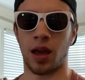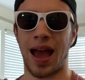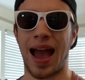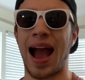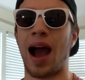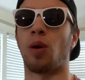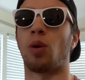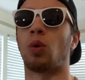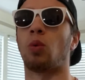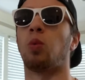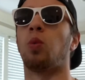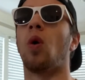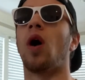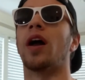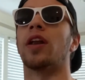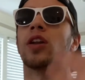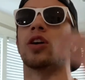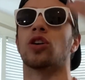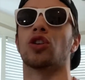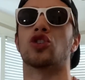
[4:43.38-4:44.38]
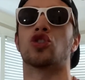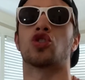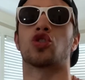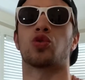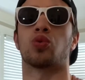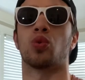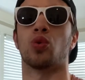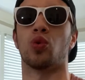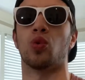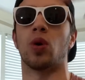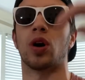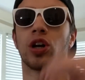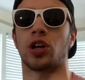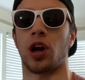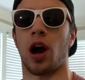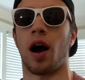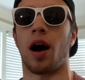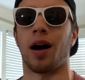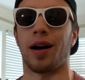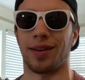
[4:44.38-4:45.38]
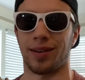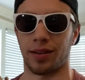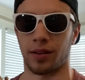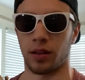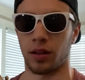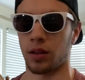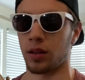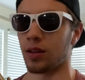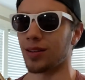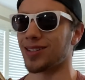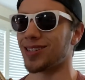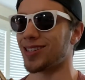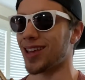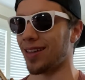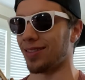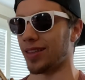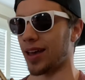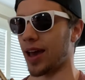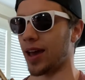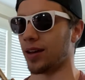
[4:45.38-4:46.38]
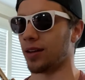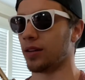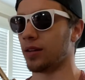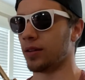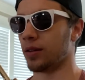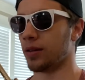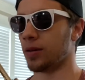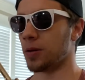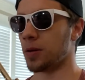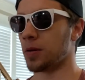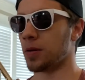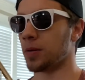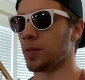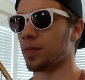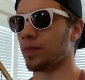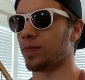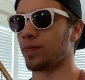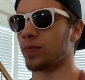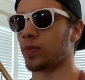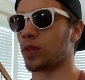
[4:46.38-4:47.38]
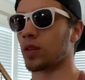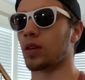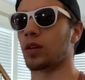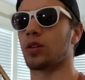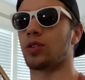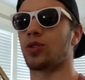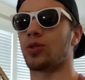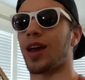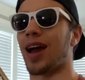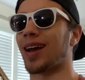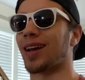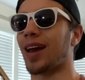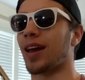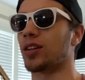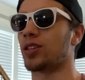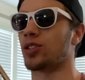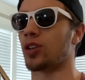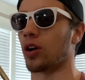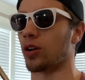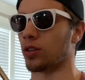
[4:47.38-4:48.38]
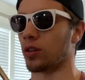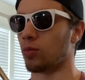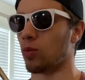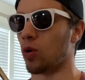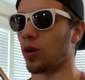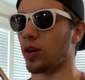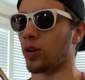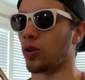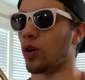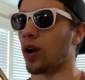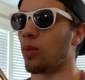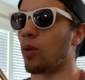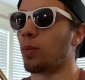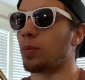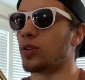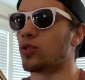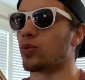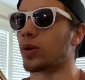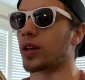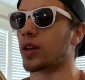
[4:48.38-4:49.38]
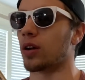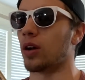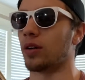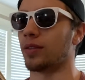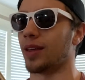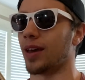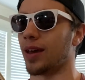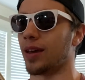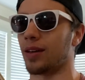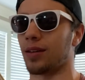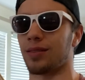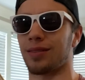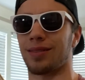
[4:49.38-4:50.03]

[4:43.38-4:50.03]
our one true God, said that. So yeah, I gotta start in the morning or I won't be drinking all day.